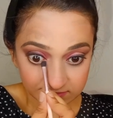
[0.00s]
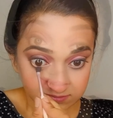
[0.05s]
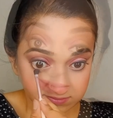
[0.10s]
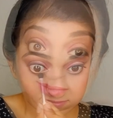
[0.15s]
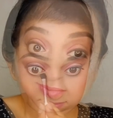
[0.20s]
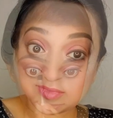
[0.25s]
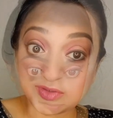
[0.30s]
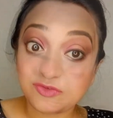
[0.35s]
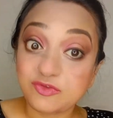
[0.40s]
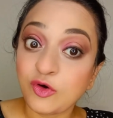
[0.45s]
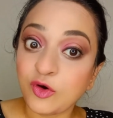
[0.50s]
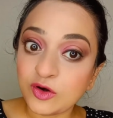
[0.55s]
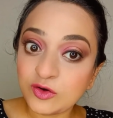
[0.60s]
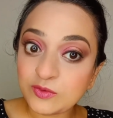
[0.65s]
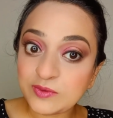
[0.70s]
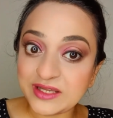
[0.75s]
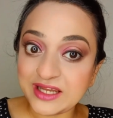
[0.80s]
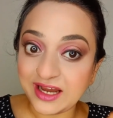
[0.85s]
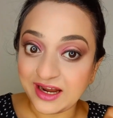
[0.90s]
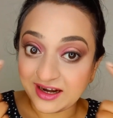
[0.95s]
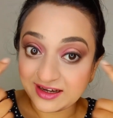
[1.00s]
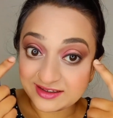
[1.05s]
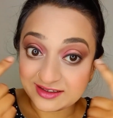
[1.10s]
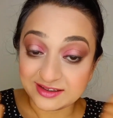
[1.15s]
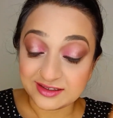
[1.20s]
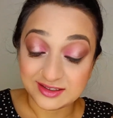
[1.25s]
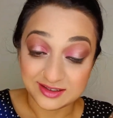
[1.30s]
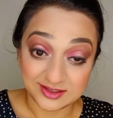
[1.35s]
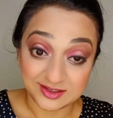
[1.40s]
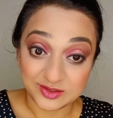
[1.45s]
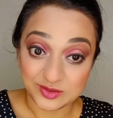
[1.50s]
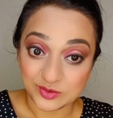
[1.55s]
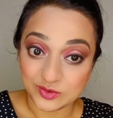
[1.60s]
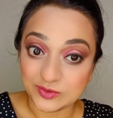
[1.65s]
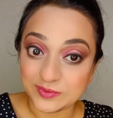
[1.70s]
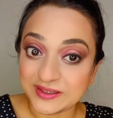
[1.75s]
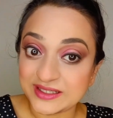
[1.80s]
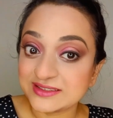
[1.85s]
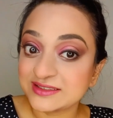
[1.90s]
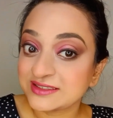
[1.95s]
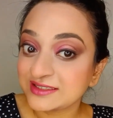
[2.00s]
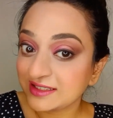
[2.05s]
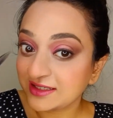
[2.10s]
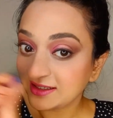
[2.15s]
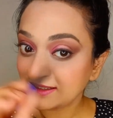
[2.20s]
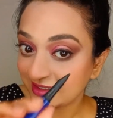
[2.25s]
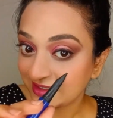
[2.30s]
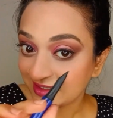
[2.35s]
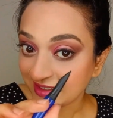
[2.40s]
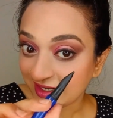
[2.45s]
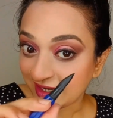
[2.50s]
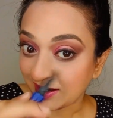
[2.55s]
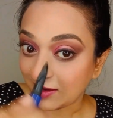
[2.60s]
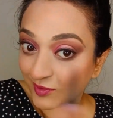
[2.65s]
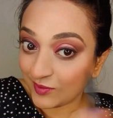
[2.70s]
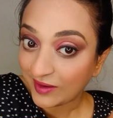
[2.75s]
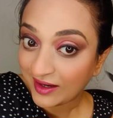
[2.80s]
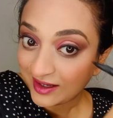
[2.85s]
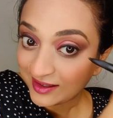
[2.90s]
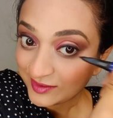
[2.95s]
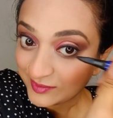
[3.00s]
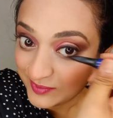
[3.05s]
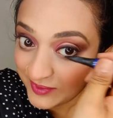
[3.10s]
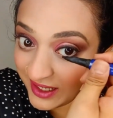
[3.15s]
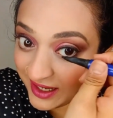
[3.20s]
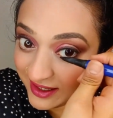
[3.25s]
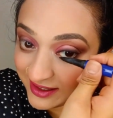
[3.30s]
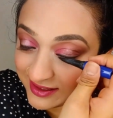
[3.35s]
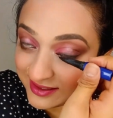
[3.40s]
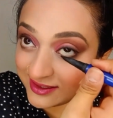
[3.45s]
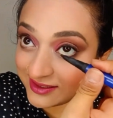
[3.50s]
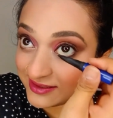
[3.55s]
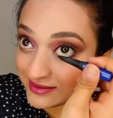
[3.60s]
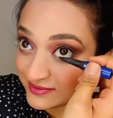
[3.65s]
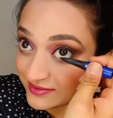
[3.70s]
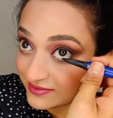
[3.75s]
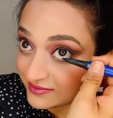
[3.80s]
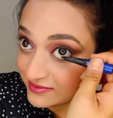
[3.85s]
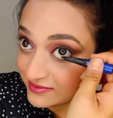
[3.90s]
Before we added a nude pencil, now add black.